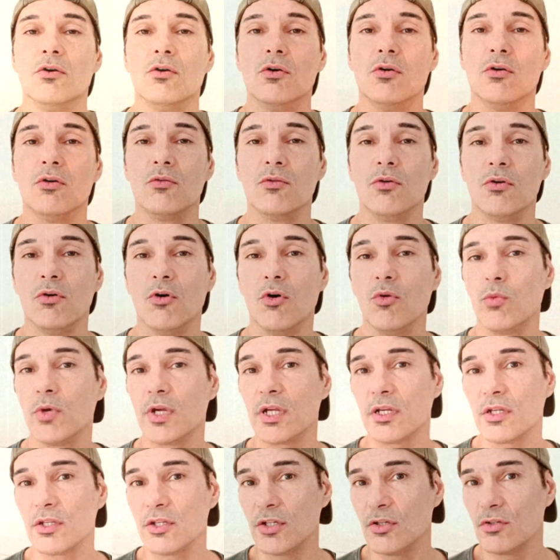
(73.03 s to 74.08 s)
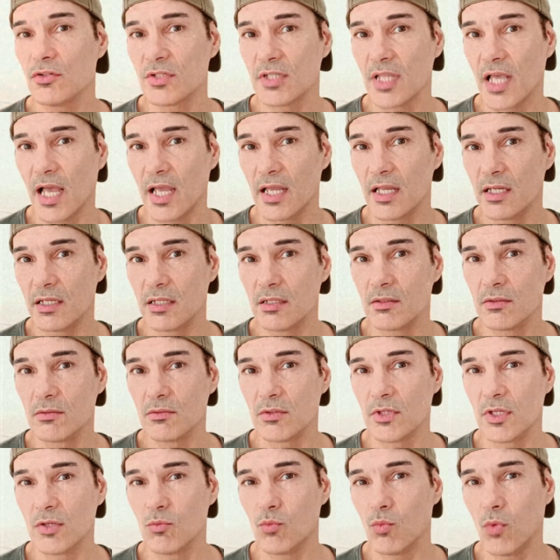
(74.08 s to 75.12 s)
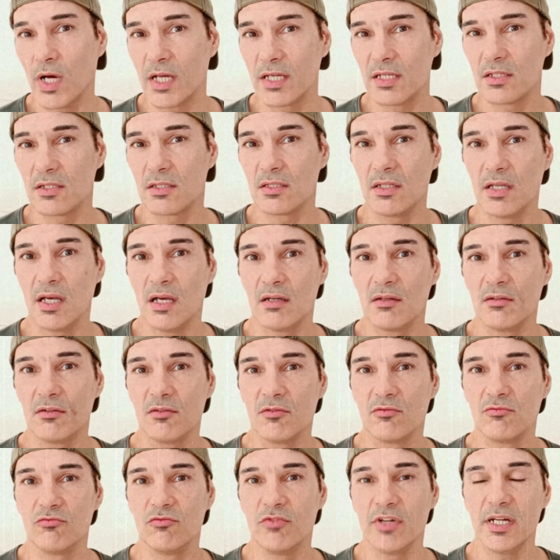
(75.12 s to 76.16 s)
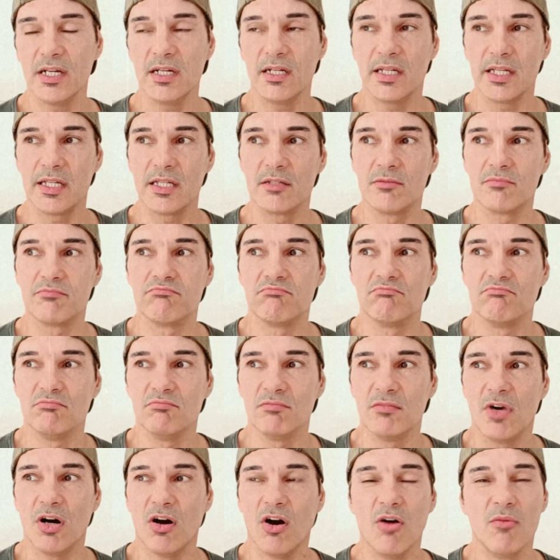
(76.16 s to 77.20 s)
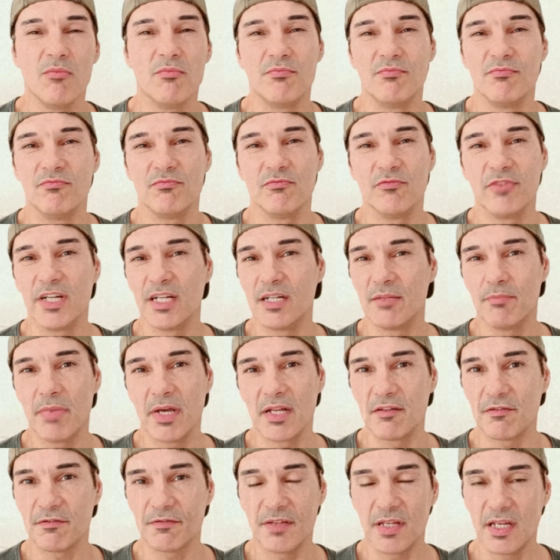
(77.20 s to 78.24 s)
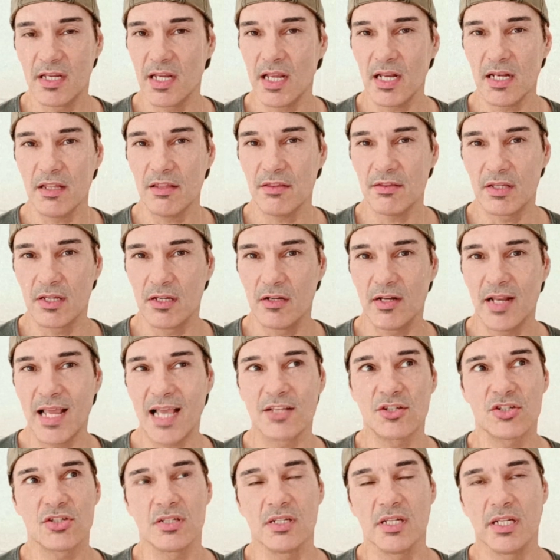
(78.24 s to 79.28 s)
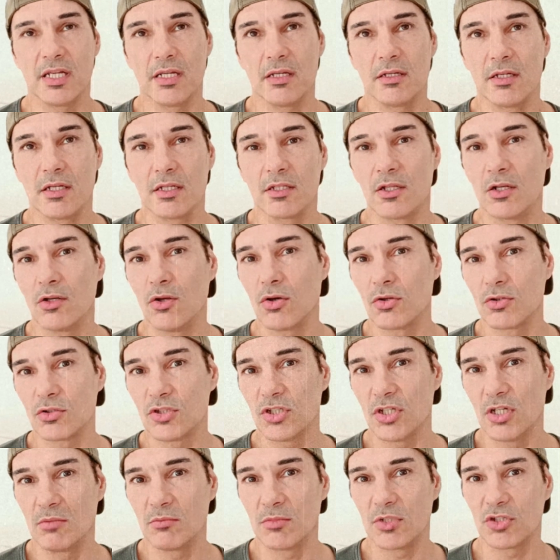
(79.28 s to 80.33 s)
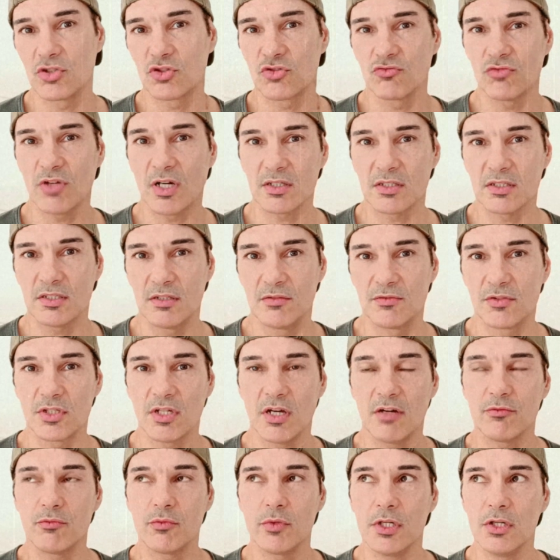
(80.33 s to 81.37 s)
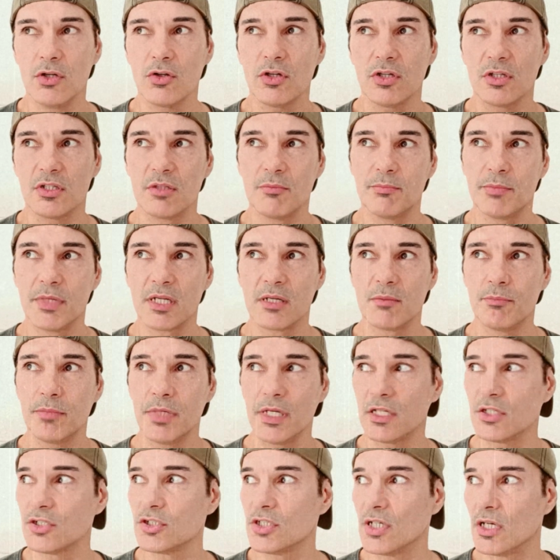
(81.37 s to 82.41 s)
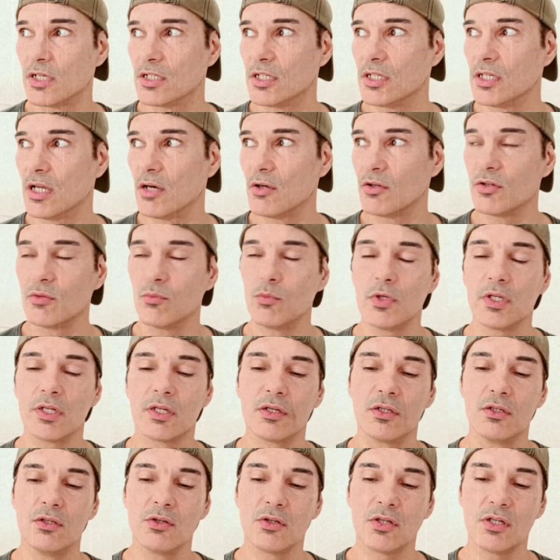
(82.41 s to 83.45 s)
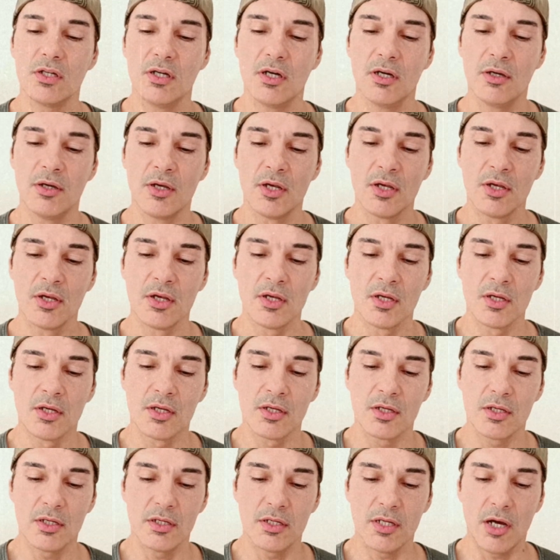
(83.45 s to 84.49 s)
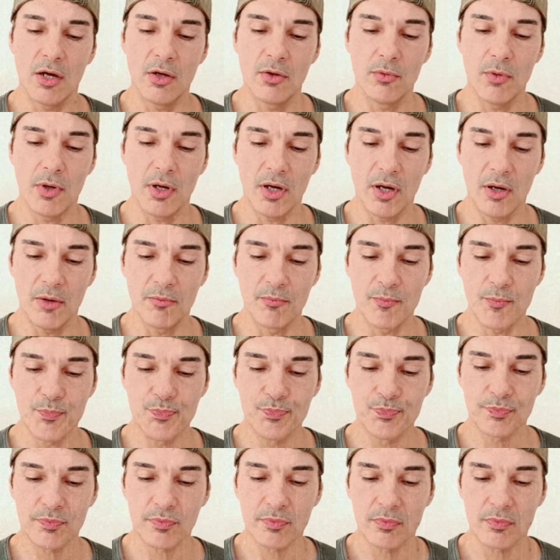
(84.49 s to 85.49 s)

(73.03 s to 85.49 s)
or, or we can use that in in ways that really aren't really benefiting anything and actually in the long term destructive. So if we look at the bigger picture, you know, we can look at, you know, um,